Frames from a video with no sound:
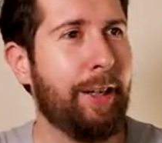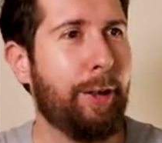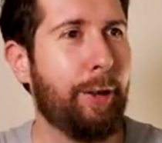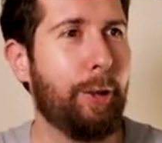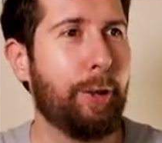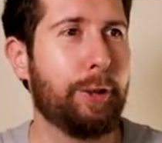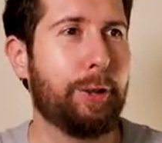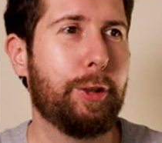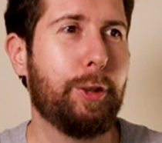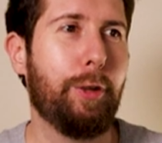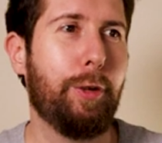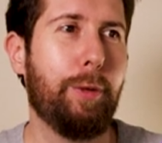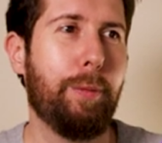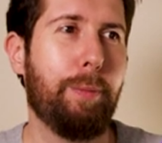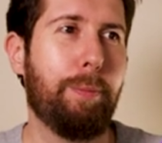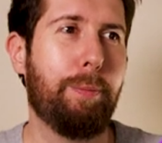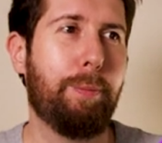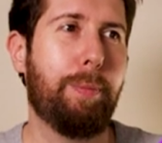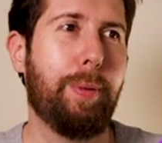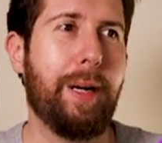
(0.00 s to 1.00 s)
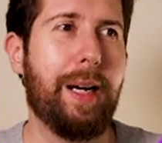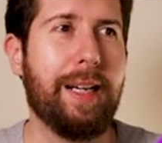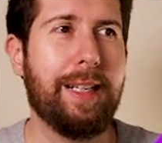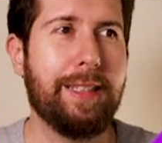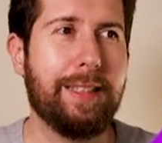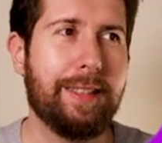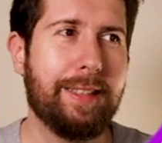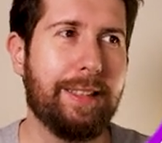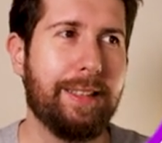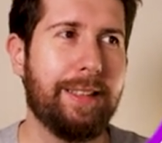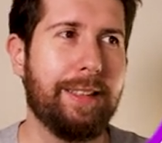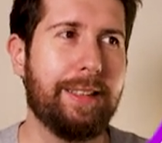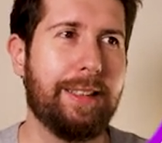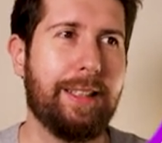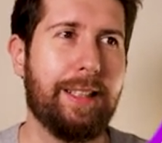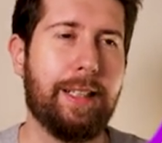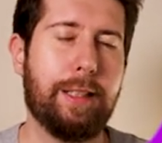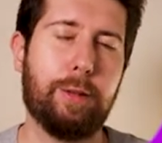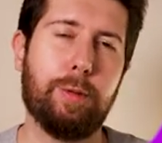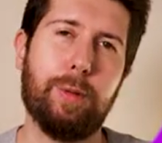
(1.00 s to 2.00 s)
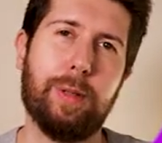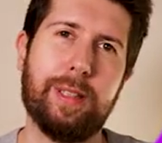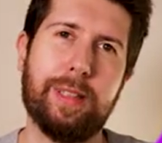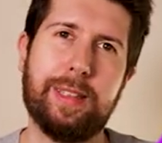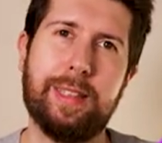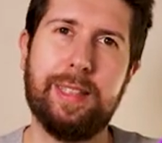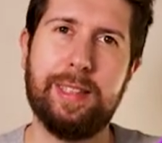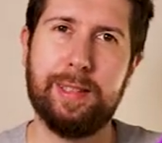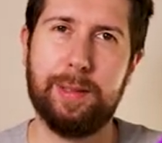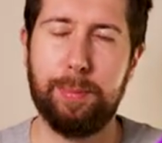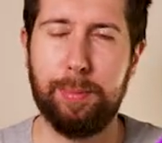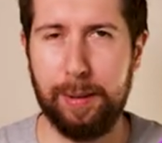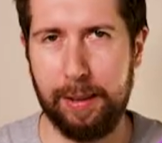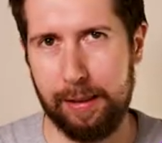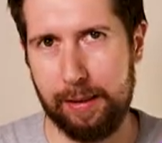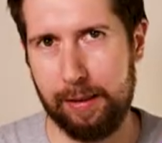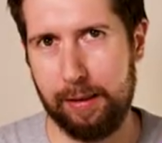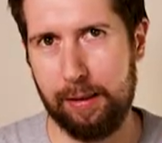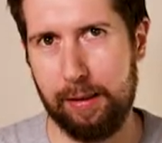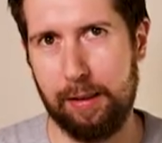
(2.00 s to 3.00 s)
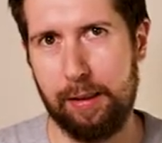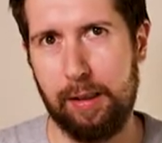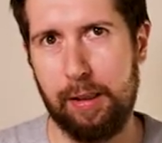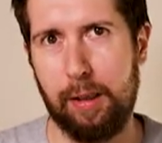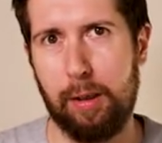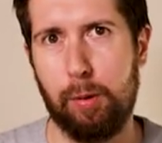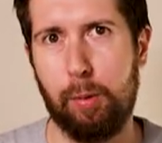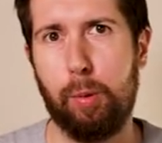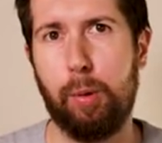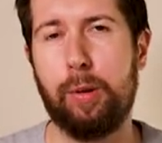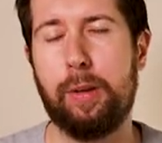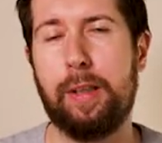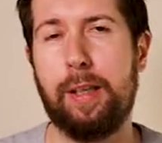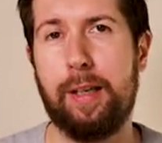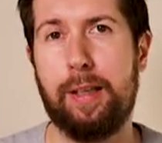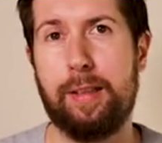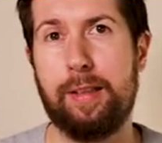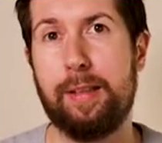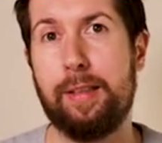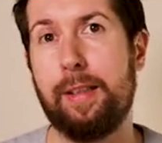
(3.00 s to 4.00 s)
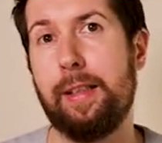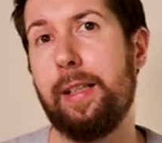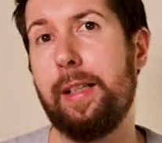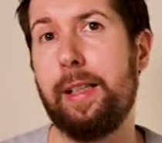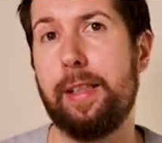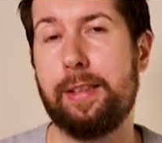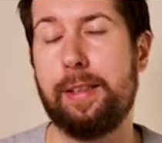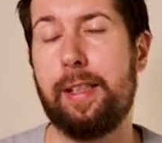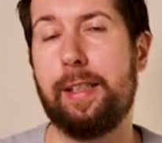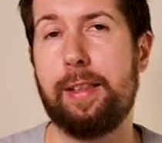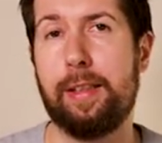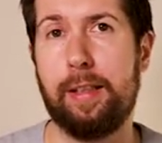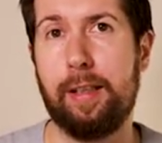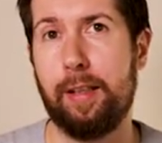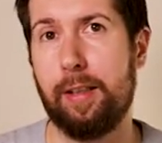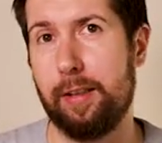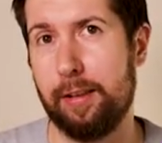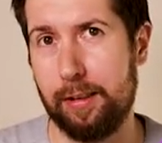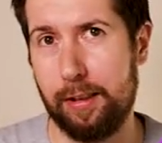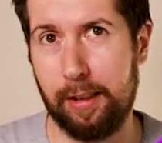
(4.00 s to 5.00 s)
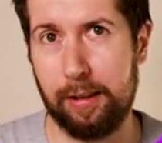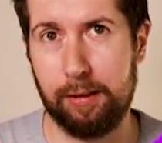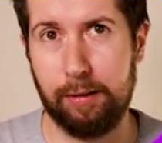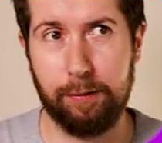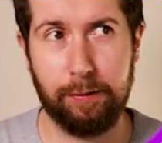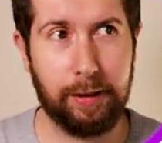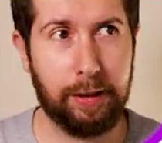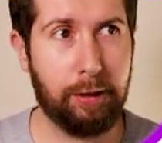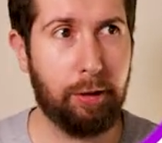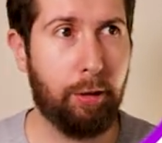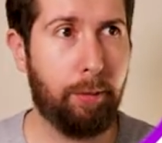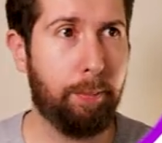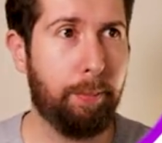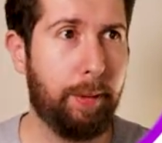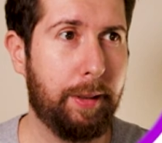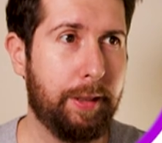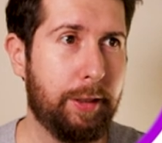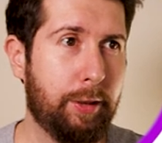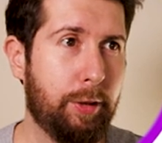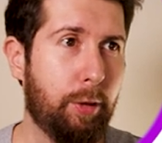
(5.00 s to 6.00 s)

Also, price uh, try to anticipate uh, what are the exact result of the company.